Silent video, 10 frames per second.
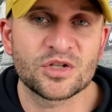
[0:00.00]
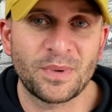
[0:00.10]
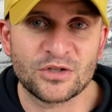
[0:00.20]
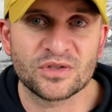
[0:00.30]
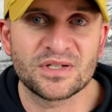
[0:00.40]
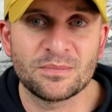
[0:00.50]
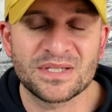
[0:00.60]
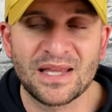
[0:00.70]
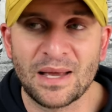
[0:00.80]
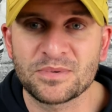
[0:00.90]
special team
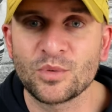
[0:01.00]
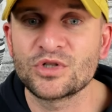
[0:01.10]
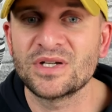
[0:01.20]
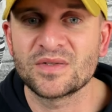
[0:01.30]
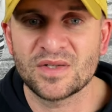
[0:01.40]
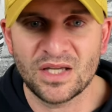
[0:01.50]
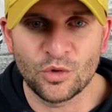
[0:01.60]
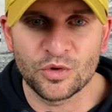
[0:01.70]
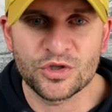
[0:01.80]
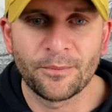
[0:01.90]
snaps, which is
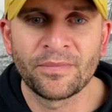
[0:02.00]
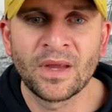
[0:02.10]
huge.